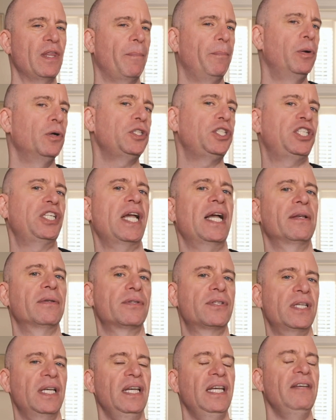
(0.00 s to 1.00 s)
the push
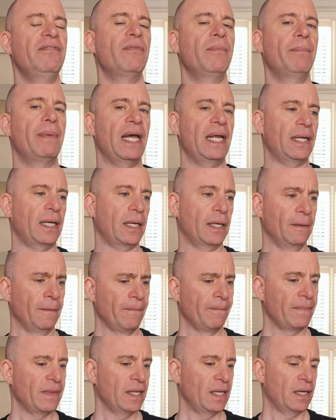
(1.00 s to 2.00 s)
sounds even better,
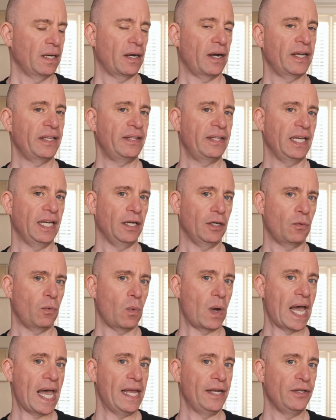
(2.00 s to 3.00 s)
I think,
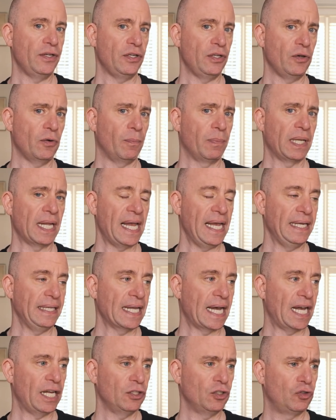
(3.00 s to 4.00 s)
when you're playing
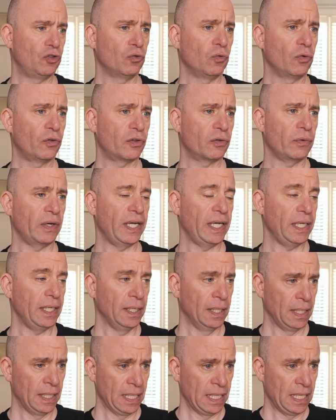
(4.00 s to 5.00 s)
that draw
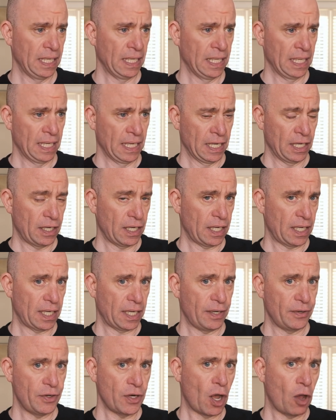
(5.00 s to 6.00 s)
three,
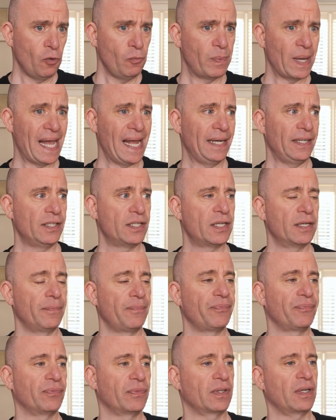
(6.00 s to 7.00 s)
no bend,
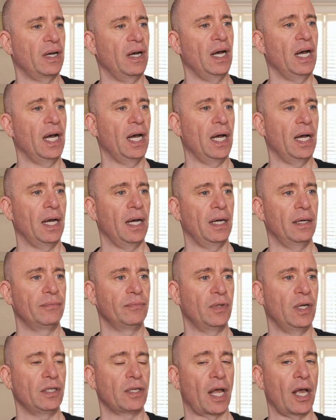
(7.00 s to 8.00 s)

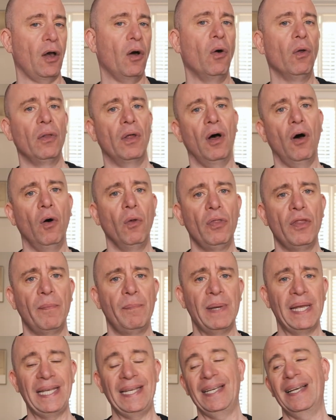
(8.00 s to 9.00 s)
like on the
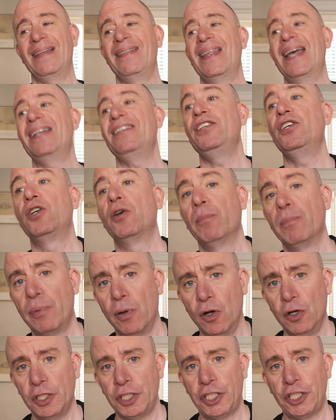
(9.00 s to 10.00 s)
beat, and then you can
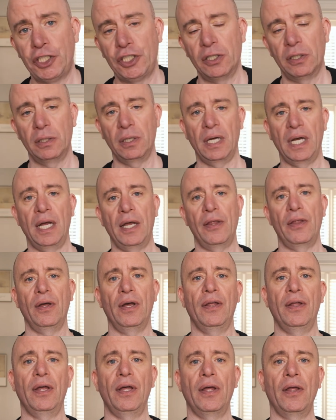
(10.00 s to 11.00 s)
push
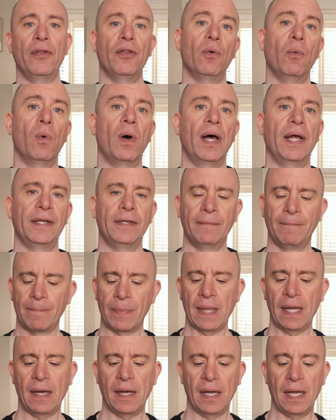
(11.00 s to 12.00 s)
the one
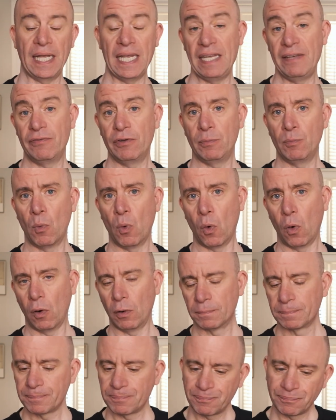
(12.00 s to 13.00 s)
even
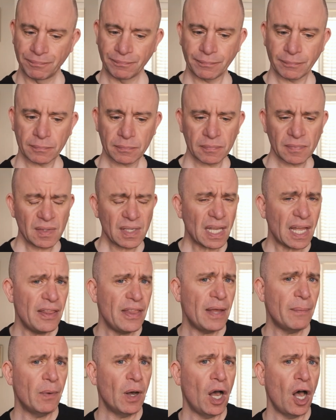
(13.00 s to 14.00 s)
more. And
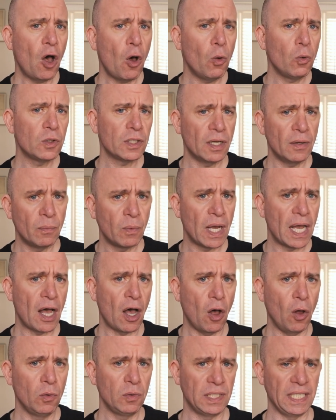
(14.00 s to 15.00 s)
then we're
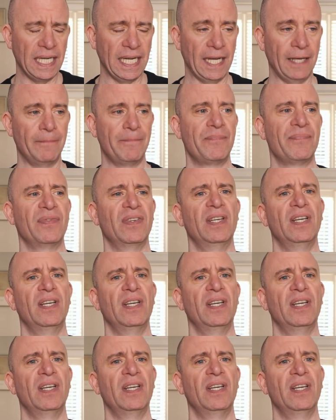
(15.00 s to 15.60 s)
holding it.